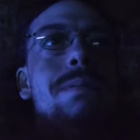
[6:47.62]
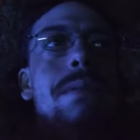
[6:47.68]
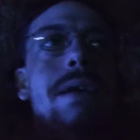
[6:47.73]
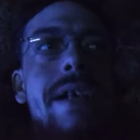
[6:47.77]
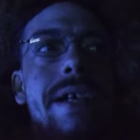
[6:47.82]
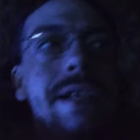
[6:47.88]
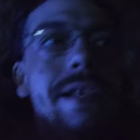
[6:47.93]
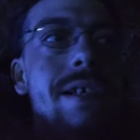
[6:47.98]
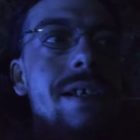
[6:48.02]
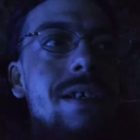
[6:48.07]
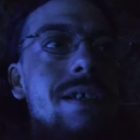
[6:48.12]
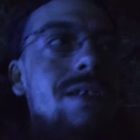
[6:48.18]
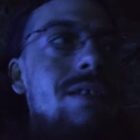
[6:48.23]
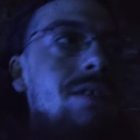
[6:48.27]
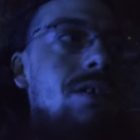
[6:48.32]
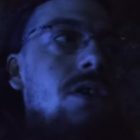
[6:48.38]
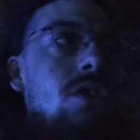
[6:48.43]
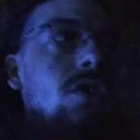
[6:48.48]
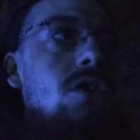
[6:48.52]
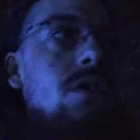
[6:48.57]
money
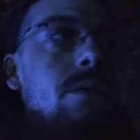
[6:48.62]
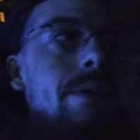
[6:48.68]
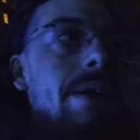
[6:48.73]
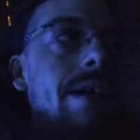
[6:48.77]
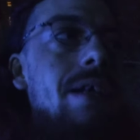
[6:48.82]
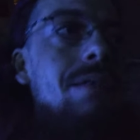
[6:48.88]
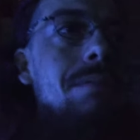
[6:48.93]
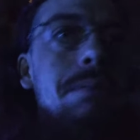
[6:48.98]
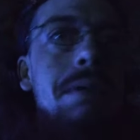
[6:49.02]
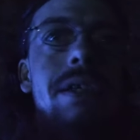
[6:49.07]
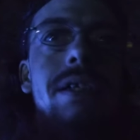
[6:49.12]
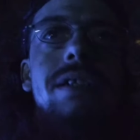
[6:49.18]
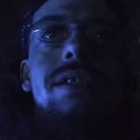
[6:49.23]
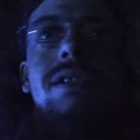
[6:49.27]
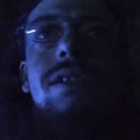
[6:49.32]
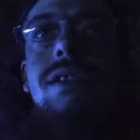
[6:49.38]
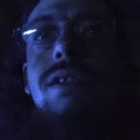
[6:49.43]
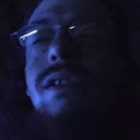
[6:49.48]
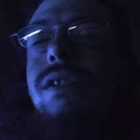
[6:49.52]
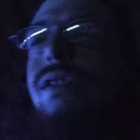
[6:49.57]
to go around, but
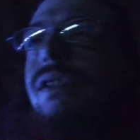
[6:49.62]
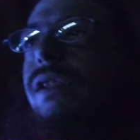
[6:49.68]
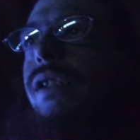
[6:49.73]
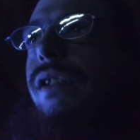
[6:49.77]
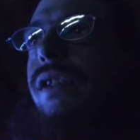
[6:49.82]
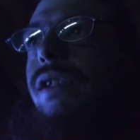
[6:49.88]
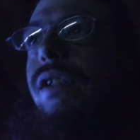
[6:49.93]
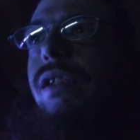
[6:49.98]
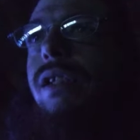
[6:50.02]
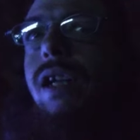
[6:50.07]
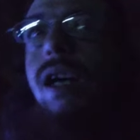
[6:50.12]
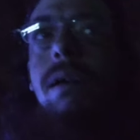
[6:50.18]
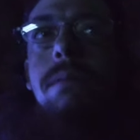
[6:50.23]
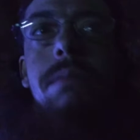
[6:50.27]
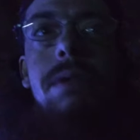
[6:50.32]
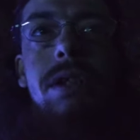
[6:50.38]
I'm